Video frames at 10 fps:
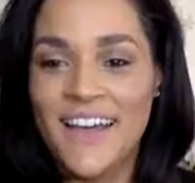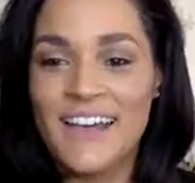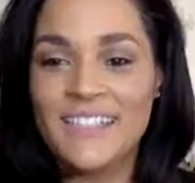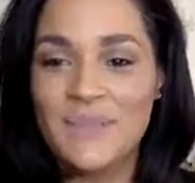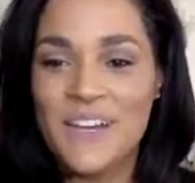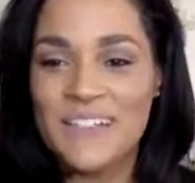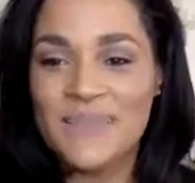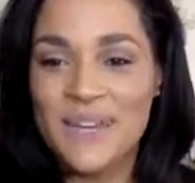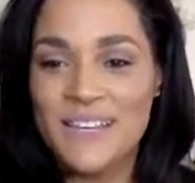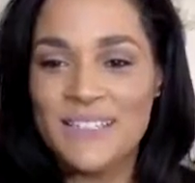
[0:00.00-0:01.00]
Awesome,
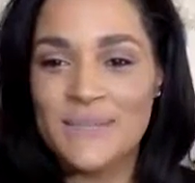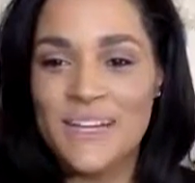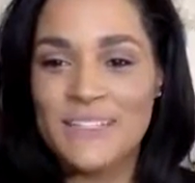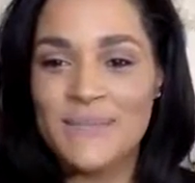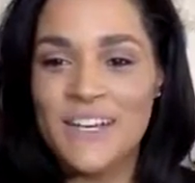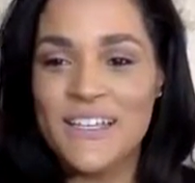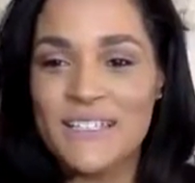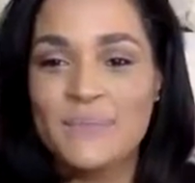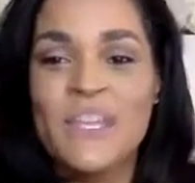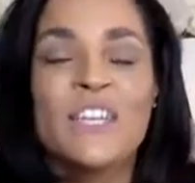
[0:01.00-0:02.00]
awesome, awesome, awesome,
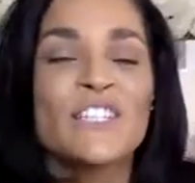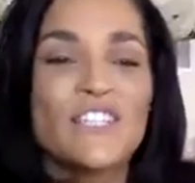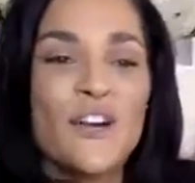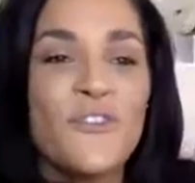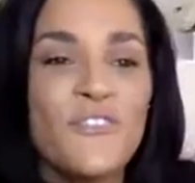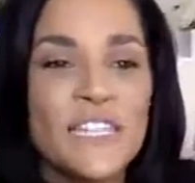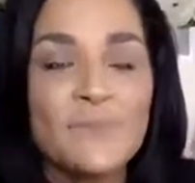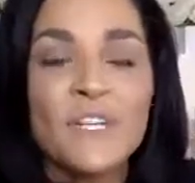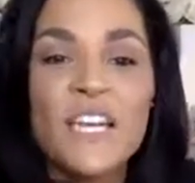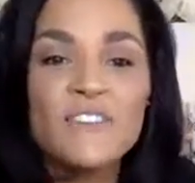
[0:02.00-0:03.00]
awesome. So
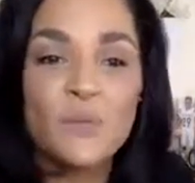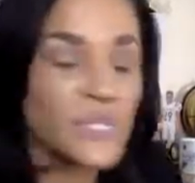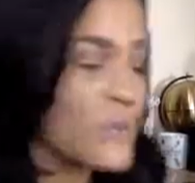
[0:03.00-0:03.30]
Facebook loves when